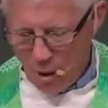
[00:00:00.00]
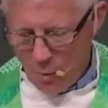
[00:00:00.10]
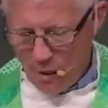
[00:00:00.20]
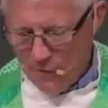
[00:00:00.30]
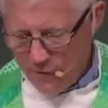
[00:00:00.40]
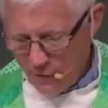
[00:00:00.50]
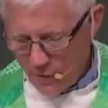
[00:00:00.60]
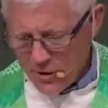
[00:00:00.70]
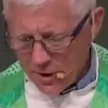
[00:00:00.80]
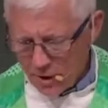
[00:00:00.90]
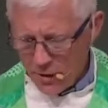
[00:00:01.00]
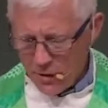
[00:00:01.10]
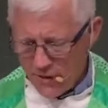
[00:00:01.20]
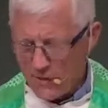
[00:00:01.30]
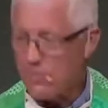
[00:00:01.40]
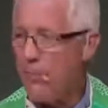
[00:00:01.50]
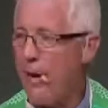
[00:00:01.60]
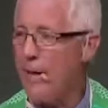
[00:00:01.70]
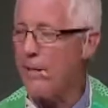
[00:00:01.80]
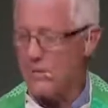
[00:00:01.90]
when I first learned of this
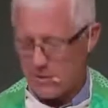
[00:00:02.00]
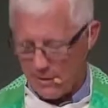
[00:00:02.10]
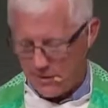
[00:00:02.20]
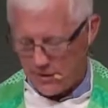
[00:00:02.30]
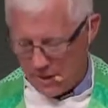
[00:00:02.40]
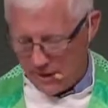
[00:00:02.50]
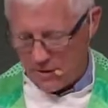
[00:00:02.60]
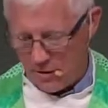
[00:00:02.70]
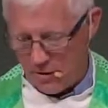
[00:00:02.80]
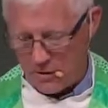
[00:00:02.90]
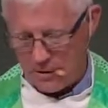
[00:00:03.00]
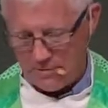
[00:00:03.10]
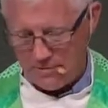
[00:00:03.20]
practice of the stagecoach,